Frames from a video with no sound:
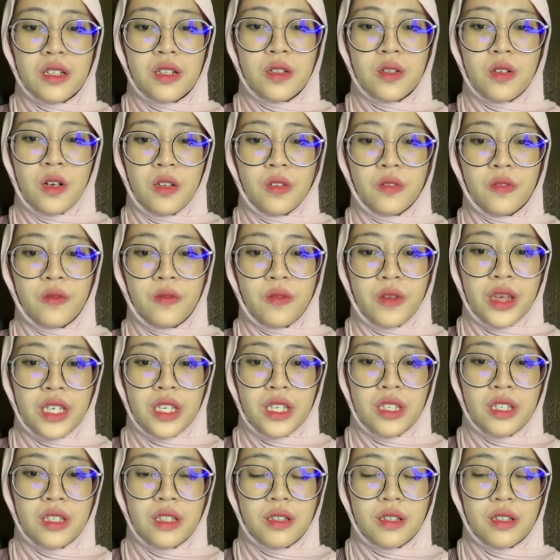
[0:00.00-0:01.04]

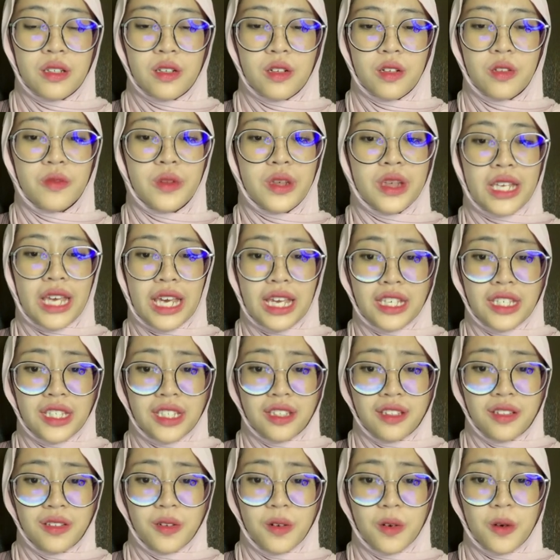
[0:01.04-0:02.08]
complication
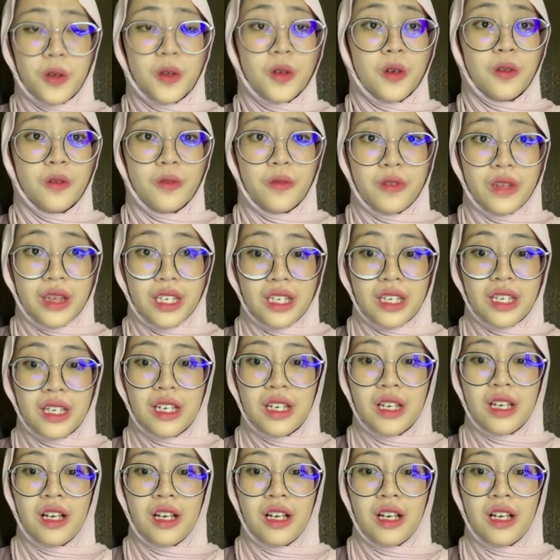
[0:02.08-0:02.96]
or conflict